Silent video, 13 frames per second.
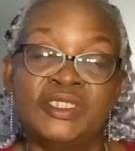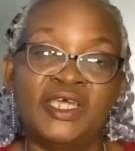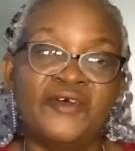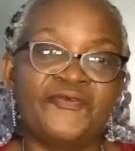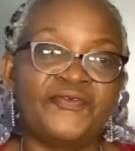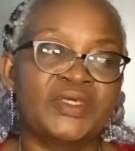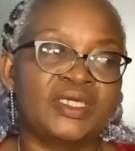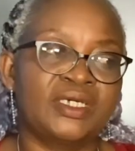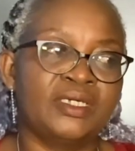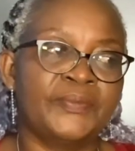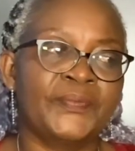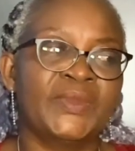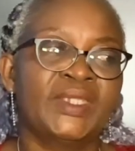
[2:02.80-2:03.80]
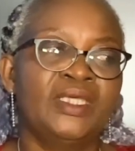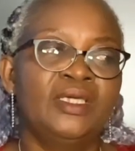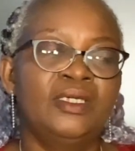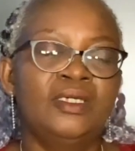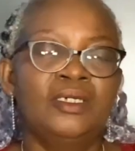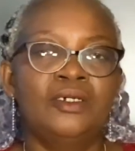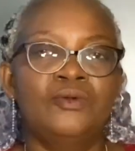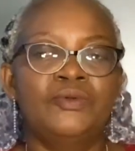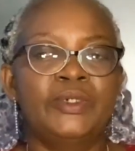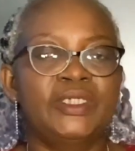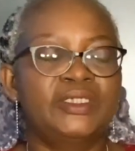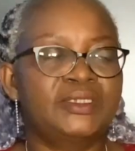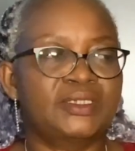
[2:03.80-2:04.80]
in Africa,
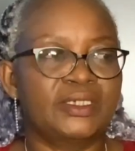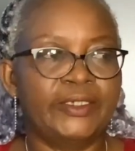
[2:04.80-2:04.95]
which